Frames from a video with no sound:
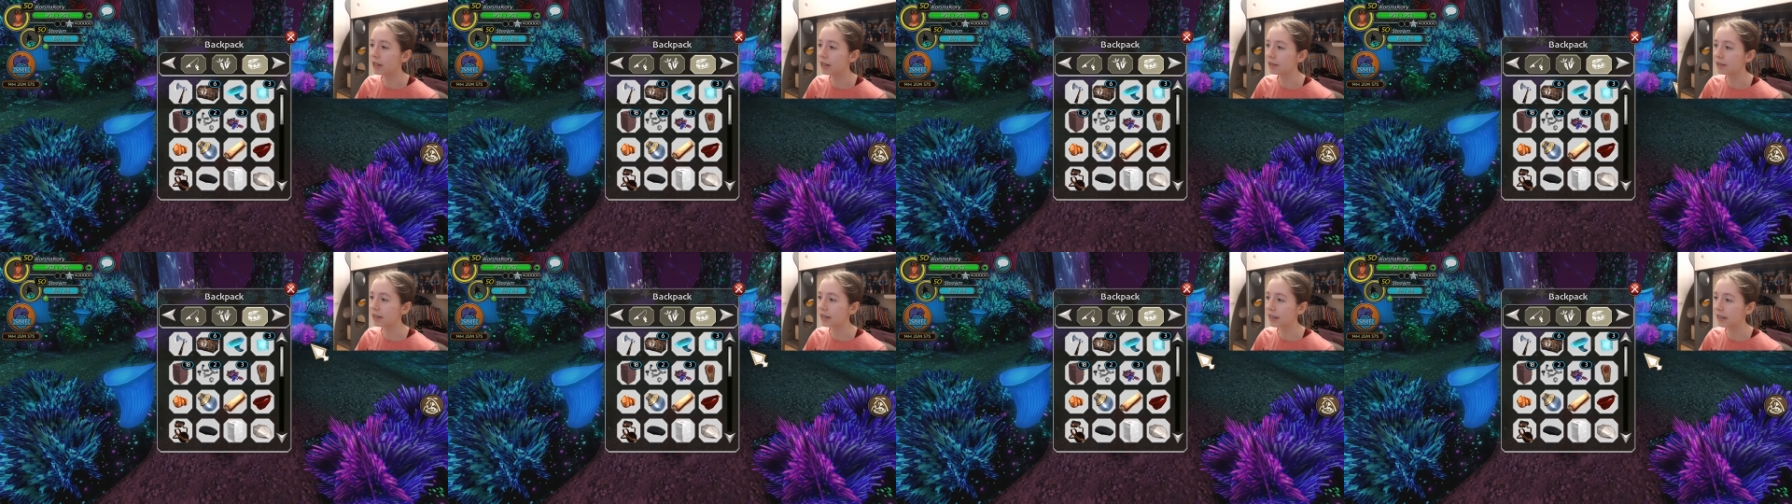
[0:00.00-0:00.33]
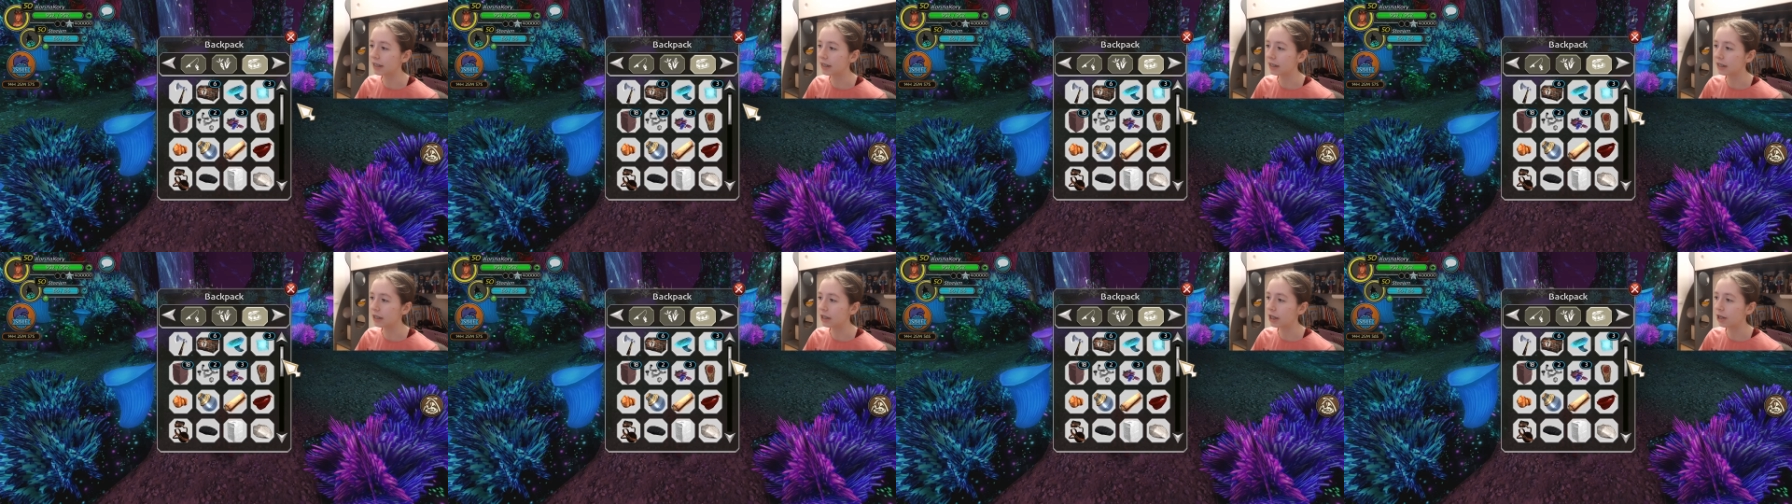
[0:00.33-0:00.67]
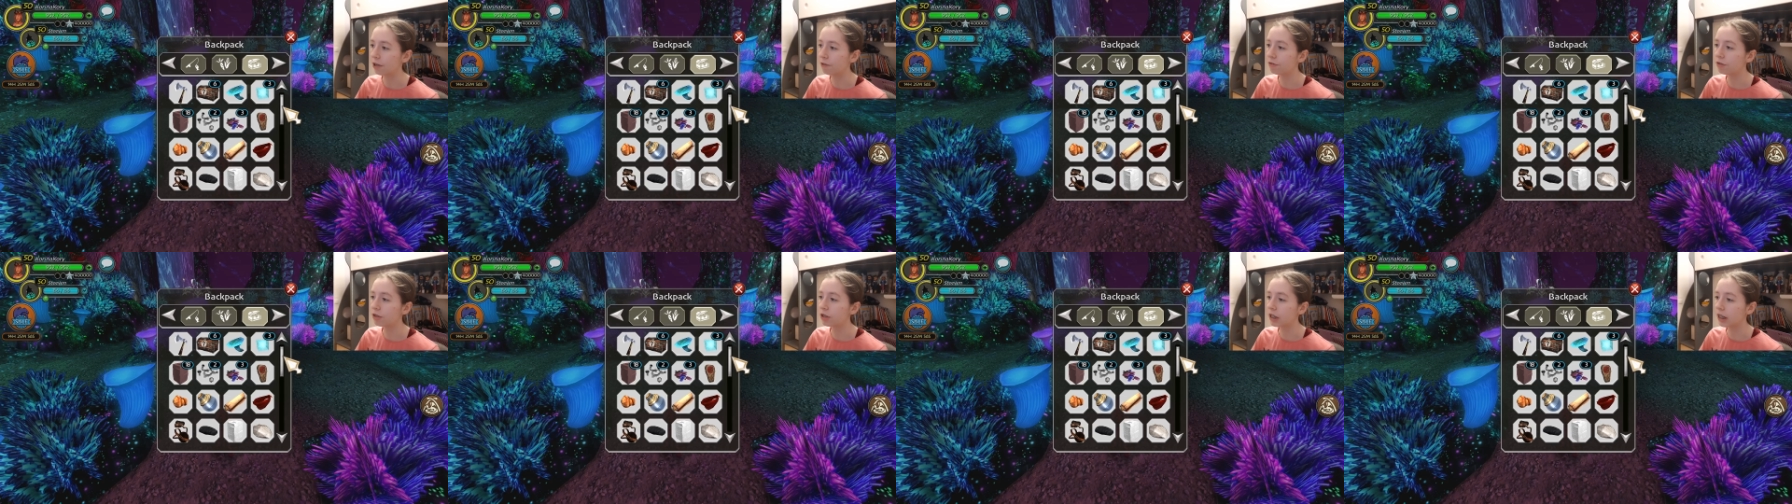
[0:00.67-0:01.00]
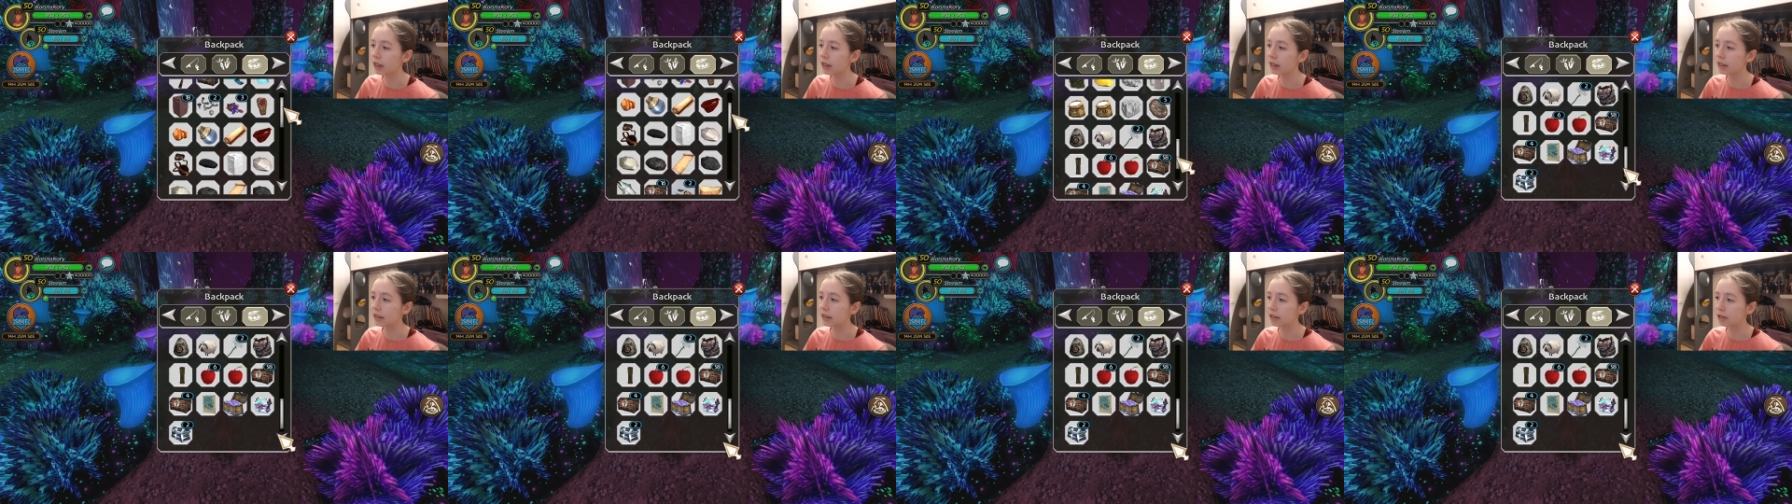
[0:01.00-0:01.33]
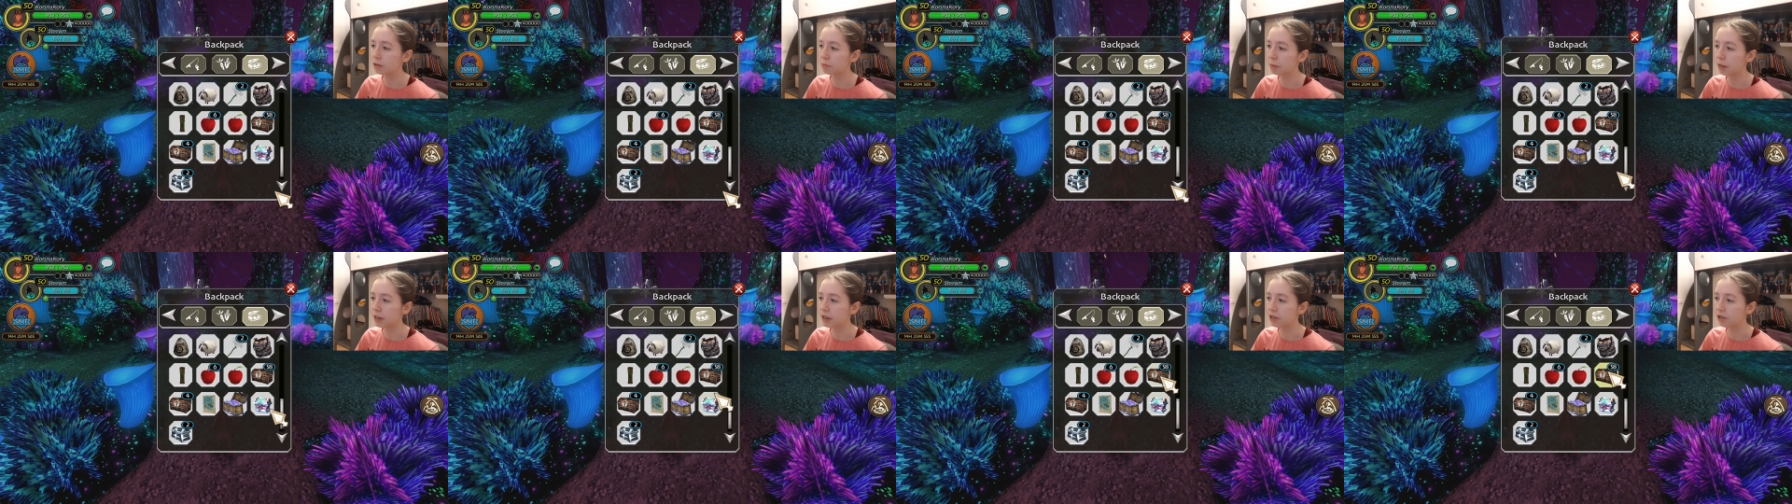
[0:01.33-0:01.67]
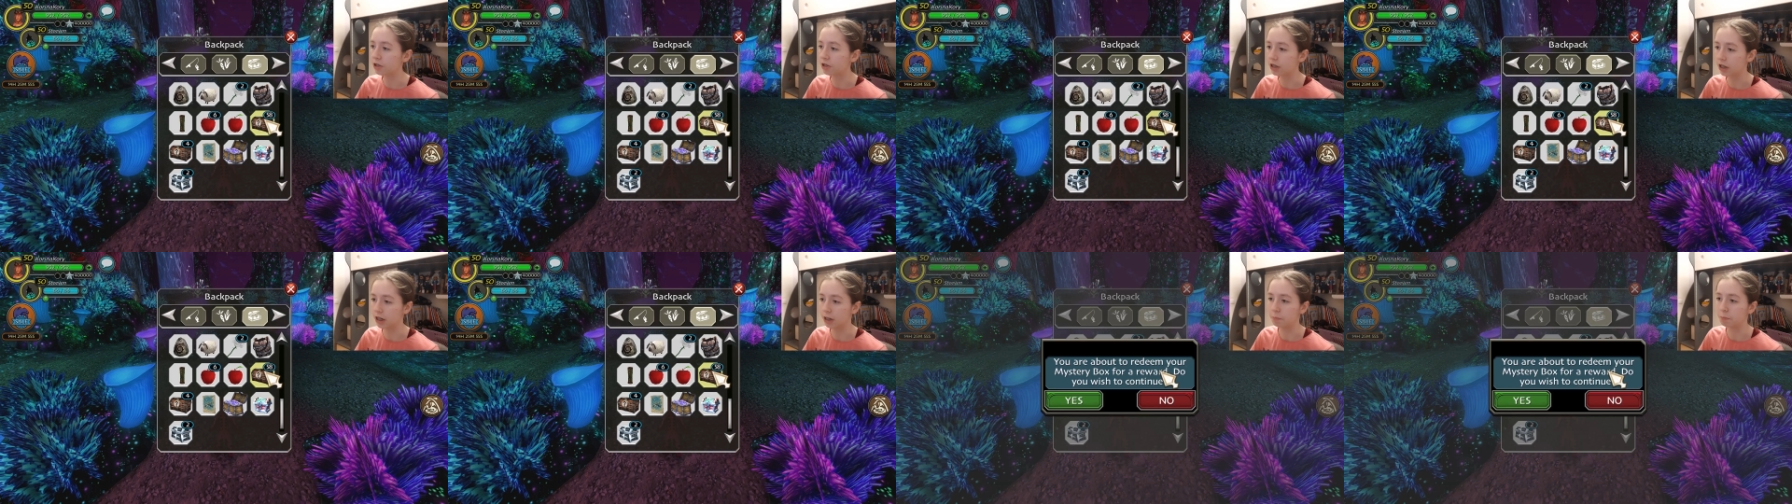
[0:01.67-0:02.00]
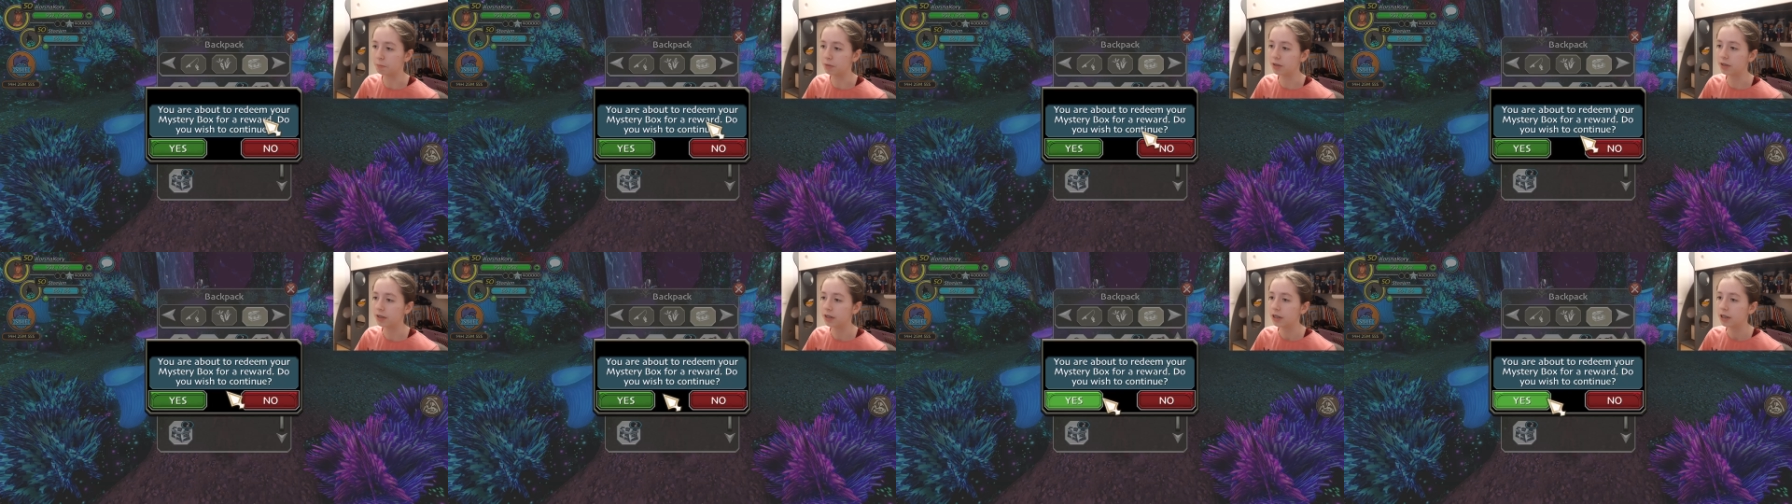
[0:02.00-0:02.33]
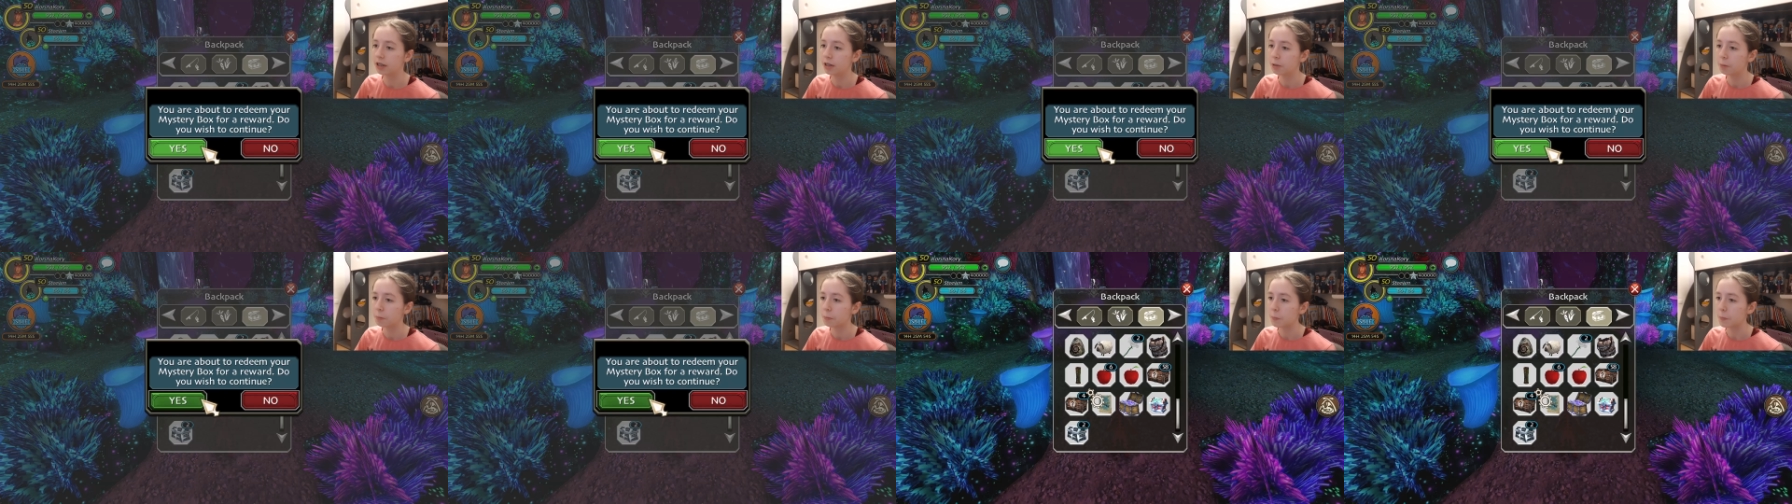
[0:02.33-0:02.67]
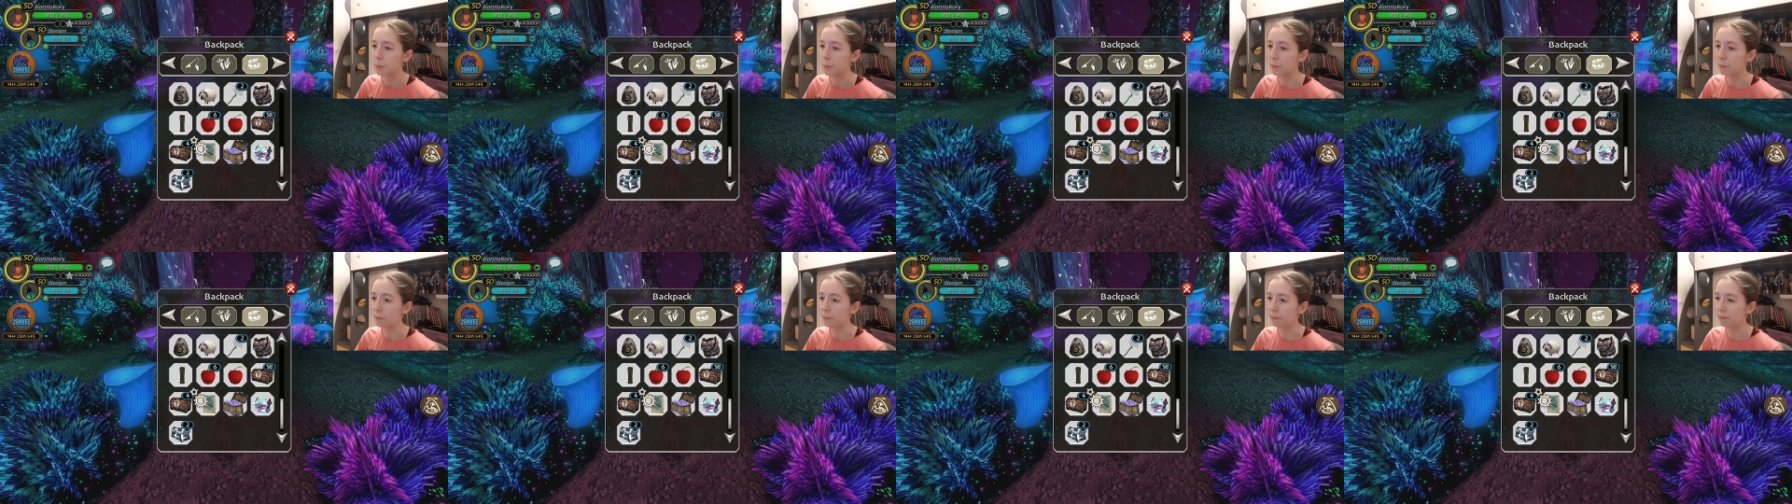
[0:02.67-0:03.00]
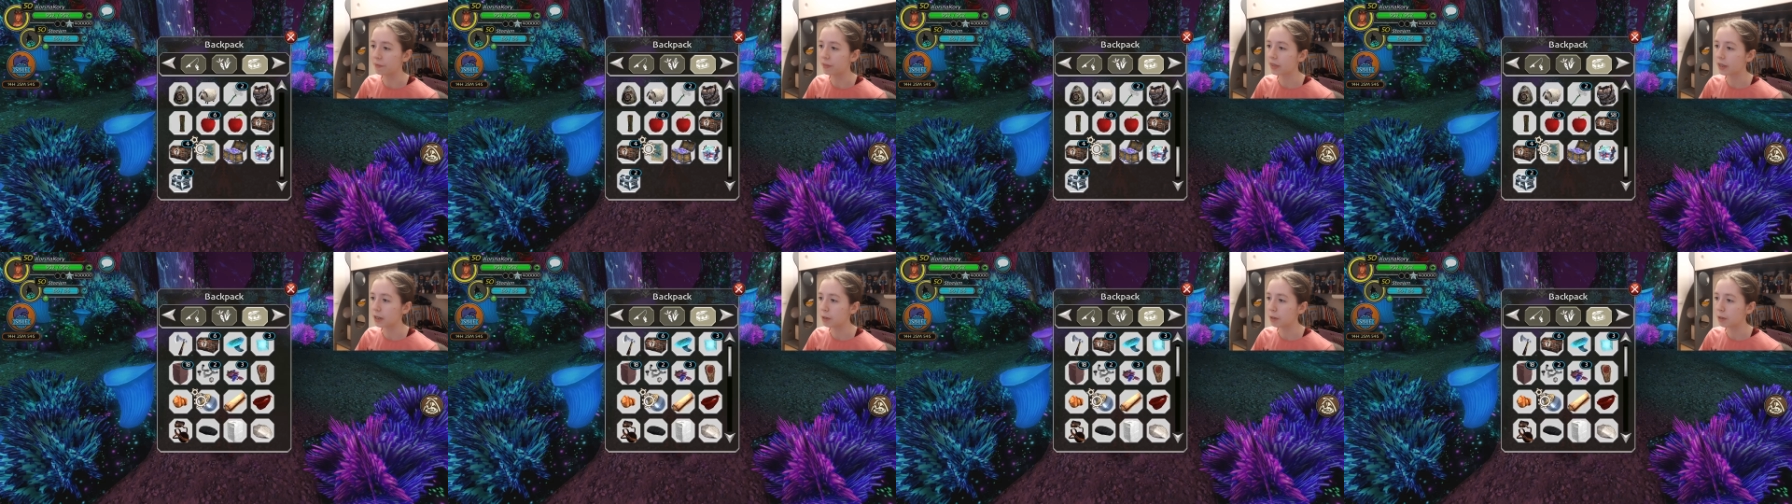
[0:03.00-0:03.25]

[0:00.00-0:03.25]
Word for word: like, like, if you're getting this many gems, mm,